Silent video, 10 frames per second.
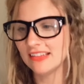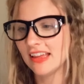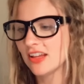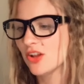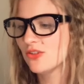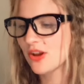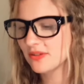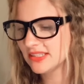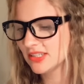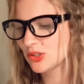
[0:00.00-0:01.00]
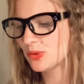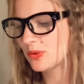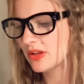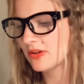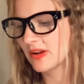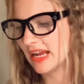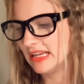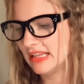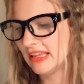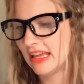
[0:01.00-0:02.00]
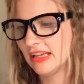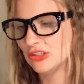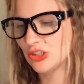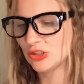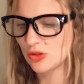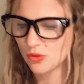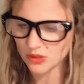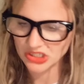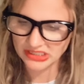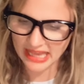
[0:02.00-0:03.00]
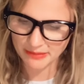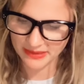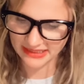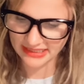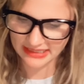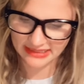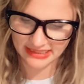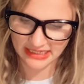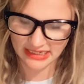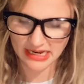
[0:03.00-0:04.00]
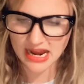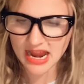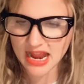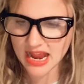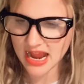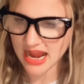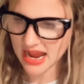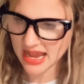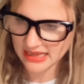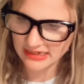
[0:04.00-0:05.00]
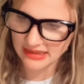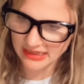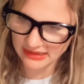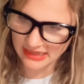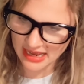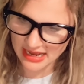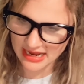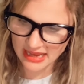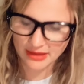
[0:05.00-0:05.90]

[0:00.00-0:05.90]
Like no essential oil or anything, just gorgeous hibiscus tea and the lye.